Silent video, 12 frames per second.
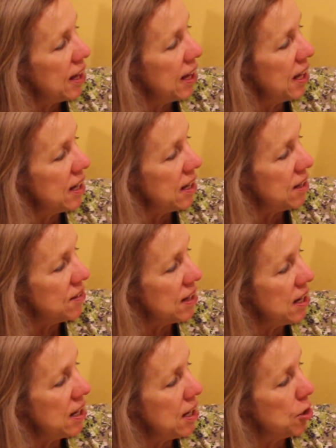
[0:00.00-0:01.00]
It is
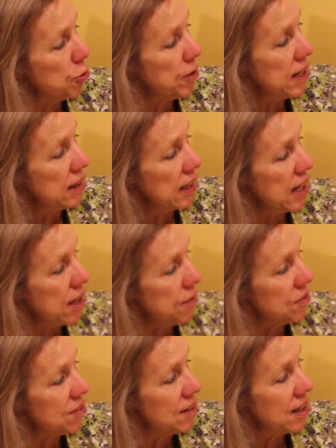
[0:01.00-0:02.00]
eating green
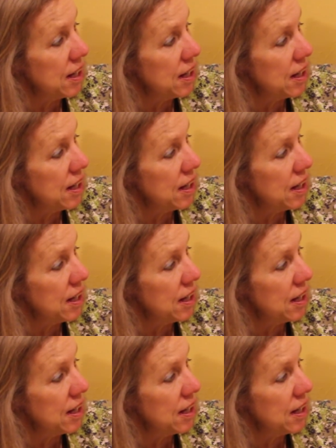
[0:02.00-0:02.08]
leaves.